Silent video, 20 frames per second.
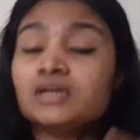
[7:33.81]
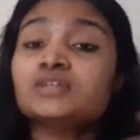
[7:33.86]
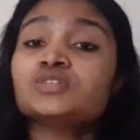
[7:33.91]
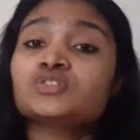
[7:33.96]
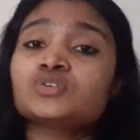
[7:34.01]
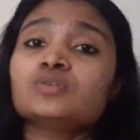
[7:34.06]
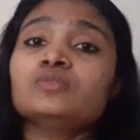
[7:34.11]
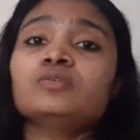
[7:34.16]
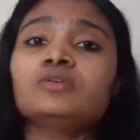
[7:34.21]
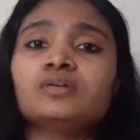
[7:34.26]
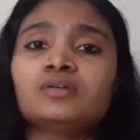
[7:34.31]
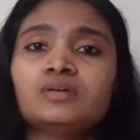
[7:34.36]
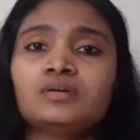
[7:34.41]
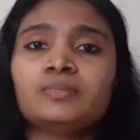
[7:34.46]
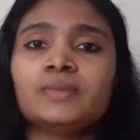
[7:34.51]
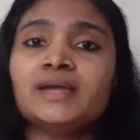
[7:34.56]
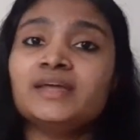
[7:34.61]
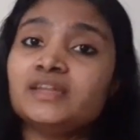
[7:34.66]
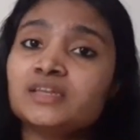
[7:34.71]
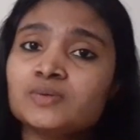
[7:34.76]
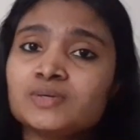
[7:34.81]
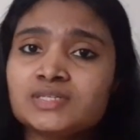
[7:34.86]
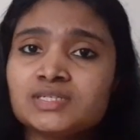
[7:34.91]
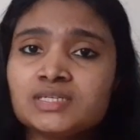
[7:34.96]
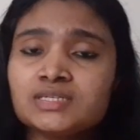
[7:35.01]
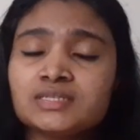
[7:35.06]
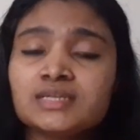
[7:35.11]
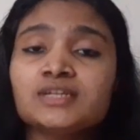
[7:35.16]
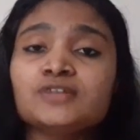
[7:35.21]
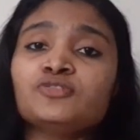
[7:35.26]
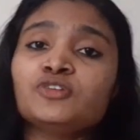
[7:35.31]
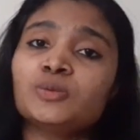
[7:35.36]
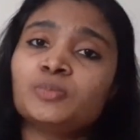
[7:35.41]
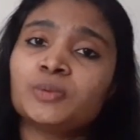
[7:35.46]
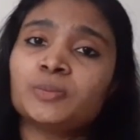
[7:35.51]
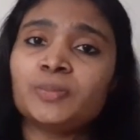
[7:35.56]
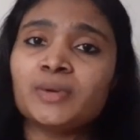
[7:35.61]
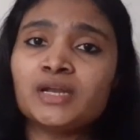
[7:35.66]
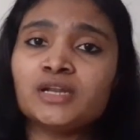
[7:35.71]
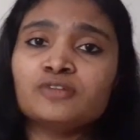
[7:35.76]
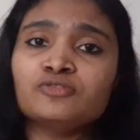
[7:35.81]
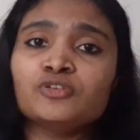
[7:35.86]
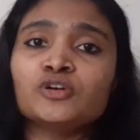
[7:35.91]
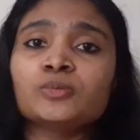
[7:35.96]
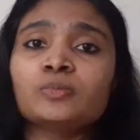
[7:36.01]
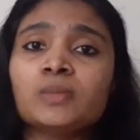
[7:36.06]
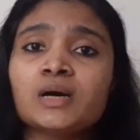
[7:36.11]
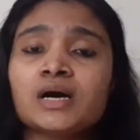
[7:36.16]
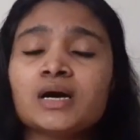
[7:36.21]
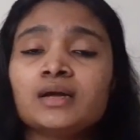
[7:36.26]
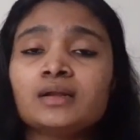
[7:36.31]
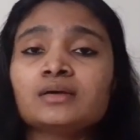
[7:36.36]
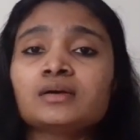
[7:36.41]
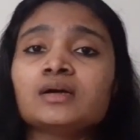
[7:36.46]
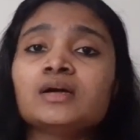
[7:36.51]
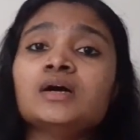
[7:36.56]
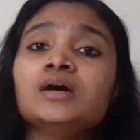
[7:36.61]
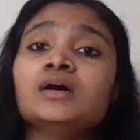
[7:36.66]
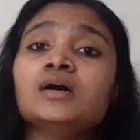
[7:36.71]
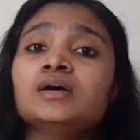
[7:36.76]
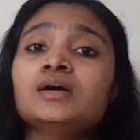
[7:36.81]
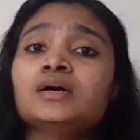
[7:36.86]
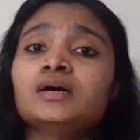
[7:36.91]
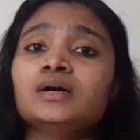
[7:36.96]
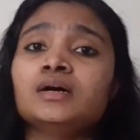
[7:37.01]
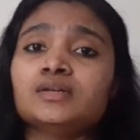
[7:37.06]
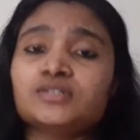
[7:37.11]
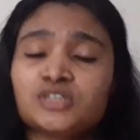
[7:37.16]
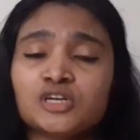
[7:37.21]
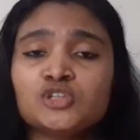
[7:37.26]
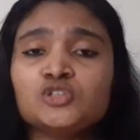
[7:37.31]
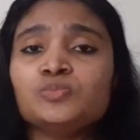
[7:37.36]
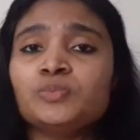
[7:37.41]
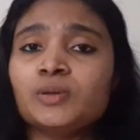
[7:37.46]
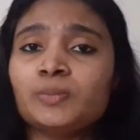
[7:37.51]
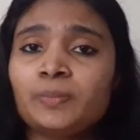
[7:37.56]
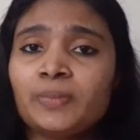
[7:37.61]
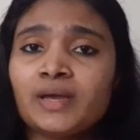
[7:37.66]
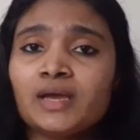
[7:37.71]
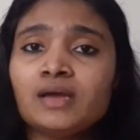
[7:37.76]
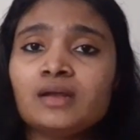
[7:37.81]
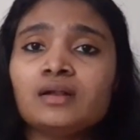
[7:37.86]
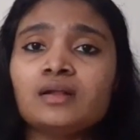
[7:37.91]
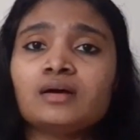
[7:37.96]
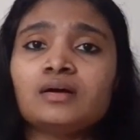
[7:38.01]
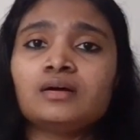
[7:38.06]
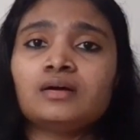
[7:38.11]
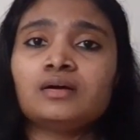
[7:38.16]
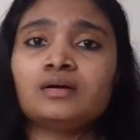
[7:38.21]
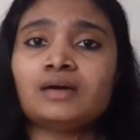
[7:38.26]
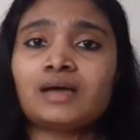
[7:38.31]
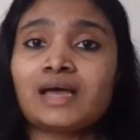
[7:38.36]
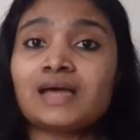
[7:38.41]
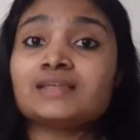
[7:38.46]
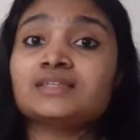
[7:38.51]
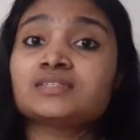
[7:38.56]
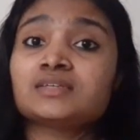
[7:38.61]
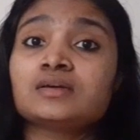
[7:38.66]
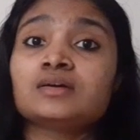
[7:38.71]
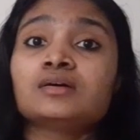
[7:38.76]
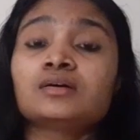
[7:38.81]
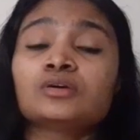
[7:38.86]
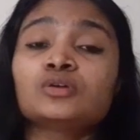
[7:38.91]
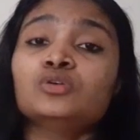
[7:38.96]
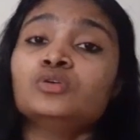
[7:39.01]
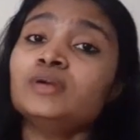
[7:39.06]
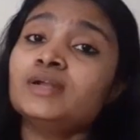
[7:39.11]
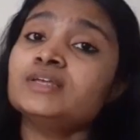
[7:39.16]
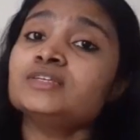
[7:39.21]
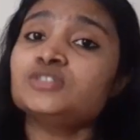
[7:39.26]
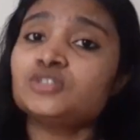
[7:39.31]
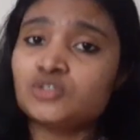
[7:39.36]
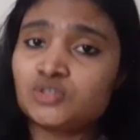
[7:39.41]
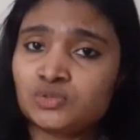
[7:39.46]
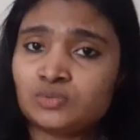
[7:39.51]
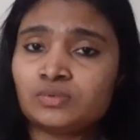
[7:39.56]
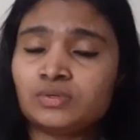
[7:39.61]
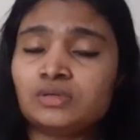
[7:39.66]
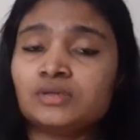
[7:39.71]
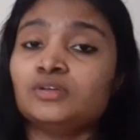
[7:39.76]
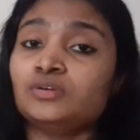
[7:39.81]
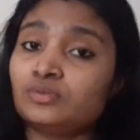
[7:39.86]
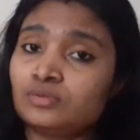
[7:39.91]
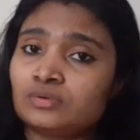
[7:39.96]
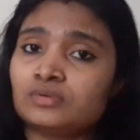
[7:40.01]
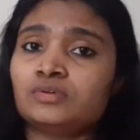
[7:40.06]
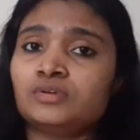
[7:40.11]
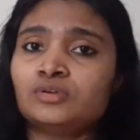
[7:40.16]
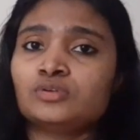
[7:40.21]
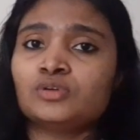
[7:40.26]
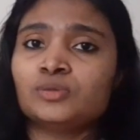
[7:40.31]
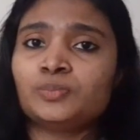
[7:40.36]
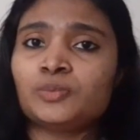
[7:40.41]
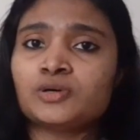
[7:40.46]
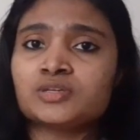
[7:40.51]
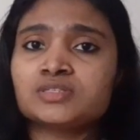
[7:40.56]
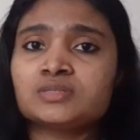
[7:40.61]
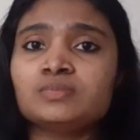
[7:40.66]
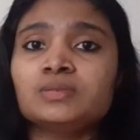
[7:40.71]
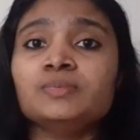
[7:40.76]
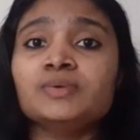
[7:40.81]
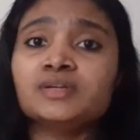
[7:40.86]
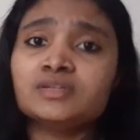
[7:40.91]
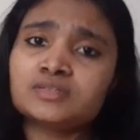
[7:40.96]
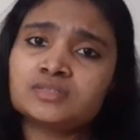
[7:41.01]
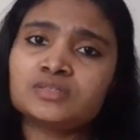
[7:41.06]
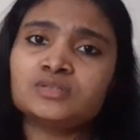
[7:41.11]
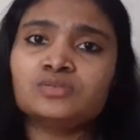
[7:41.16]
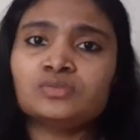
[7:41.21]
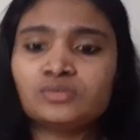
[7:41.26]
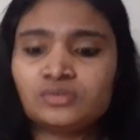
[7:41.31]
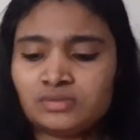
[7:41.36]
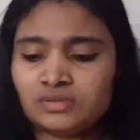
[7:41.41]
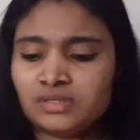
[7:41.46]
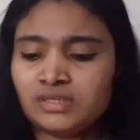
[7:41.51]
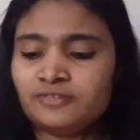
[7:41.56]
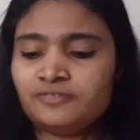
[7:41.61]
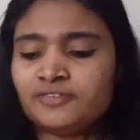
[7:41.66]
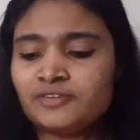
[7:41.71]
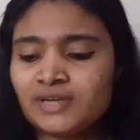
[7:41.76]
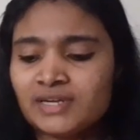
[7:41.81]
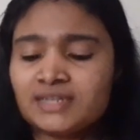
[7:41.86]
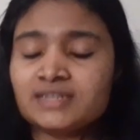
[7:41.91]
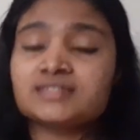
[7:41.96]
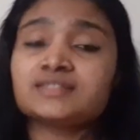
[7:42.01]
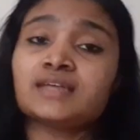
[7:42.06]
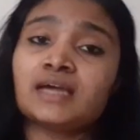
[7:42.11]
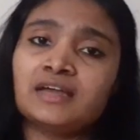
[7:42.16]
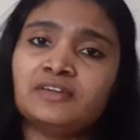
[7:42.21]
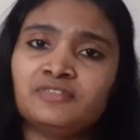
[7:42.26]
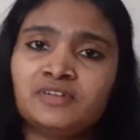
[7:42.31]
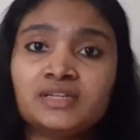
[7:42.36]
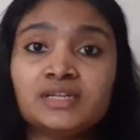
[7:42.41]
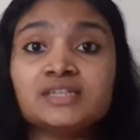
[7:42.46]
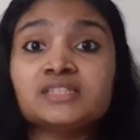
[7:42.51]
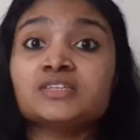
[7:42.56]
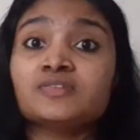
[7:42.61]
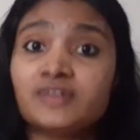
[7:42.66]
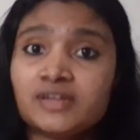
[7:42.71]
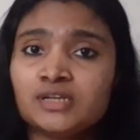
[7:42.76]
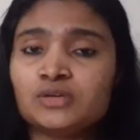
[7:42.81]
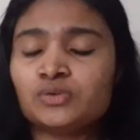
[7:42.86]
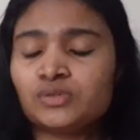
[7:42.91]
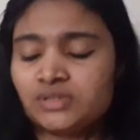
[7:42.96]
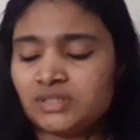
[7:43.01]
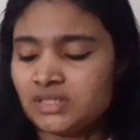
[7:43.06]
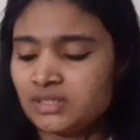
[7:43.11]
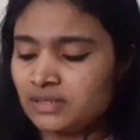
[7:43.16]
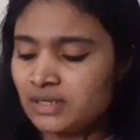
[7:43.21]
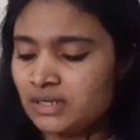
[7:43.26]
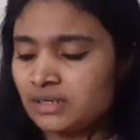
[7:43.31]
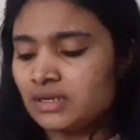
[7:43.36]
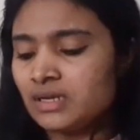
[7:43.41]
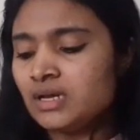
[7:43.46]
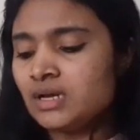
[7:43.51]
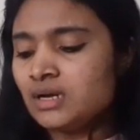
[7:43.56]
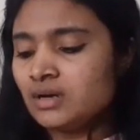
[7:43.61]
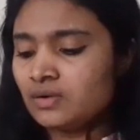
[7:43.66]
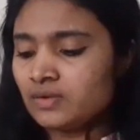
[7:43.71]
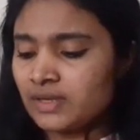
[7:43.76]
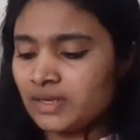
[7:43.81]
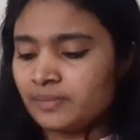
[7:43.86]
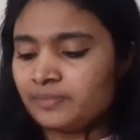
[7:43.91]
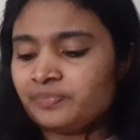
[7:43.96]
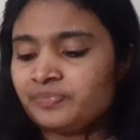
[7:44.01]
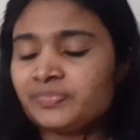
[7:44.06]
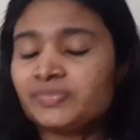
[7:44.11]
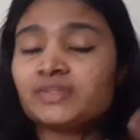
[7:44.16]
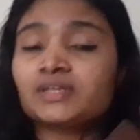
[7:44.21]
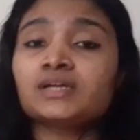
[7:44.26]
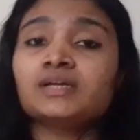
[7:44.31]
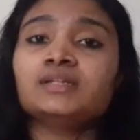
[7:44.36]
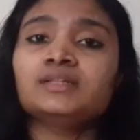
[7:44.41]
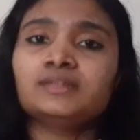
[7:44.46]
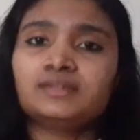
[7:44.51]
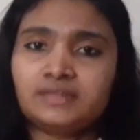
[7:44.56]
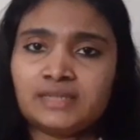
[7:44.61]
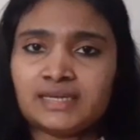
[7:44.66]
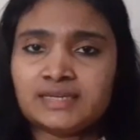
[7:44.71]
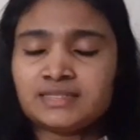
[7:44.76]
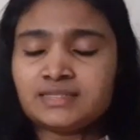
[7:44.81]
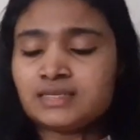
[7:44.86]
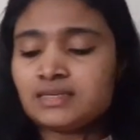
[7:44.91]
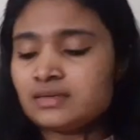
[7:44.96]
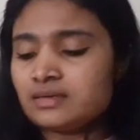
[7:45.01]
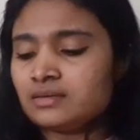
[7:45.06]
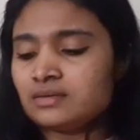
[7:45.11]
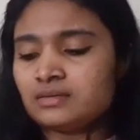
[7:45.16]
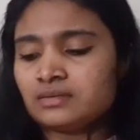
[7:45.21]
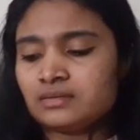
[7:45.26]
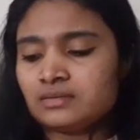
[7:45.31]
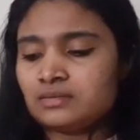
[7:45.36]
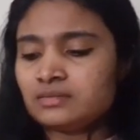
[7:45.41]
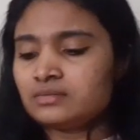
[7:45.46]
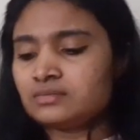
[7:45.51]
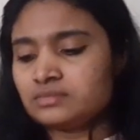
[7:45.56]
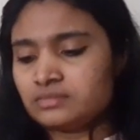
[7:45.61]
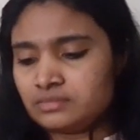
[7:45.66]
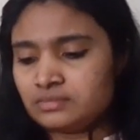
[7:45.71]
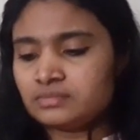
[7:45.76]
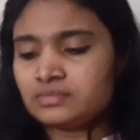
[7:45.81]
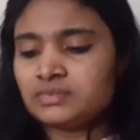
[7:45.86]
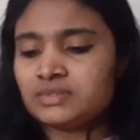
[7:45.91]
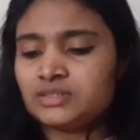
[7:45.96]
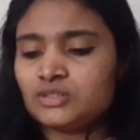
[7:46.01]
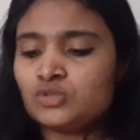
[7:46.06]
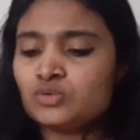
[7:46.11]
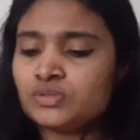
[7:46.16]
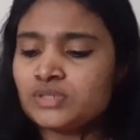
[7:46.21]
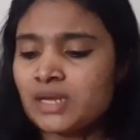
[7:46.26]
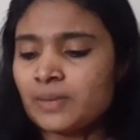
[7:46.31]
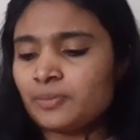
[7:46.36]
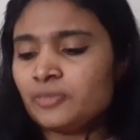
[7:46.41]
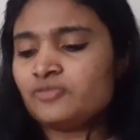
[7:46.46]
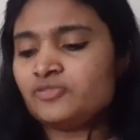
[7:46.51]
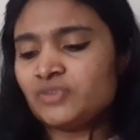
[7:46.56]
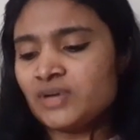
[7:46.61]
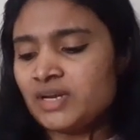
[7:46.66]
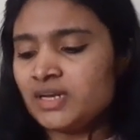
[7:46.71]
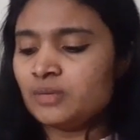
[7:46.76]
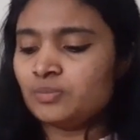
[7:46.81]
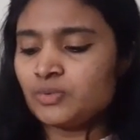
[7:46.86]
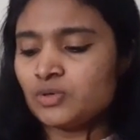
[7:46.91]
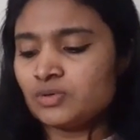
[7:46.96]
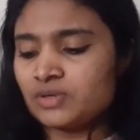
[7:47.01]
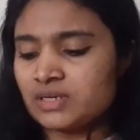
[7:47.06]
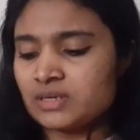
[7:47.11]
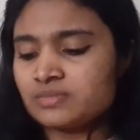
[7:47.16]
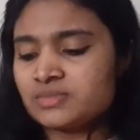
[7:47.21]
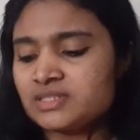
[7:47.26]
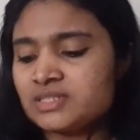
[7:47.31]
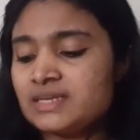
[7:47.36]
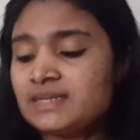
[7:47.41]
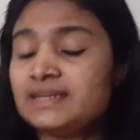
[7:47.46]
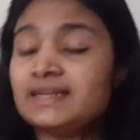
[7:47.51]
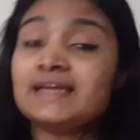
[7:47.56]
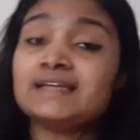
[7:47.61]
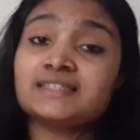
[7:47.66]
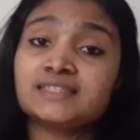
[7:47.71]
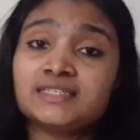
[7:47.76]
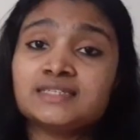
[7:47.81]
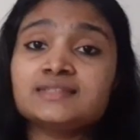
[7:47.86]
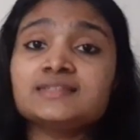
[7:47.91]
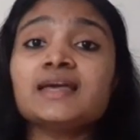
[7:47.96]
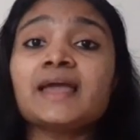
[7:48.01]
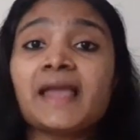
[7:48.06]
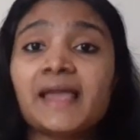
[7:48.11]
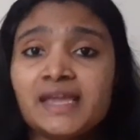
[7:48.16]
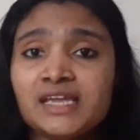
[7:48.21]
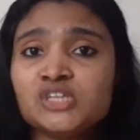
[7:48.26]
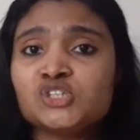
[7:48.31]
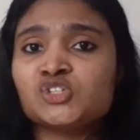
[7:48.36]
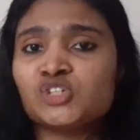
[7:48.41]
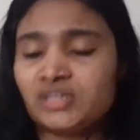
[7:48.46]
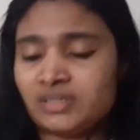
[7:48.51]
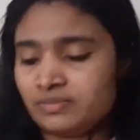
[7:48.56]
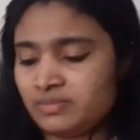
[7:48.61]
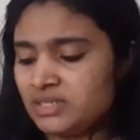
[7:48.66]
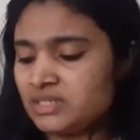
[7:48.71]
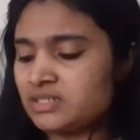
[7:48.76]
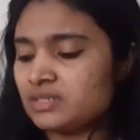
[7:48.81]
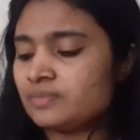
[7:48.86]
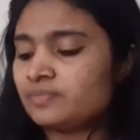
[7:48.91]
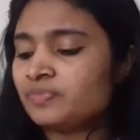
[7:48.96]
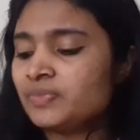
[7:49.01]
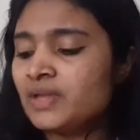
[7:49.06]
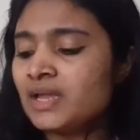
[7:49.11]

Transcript: So uh, my request is that if you're preparing for bar, uh, try to prepare uh, as good as you, uh, you you could possibly because you if you get a stipend that is a very good thing, right? Okay, that is a uh, two type of training programs. Next is the age limit.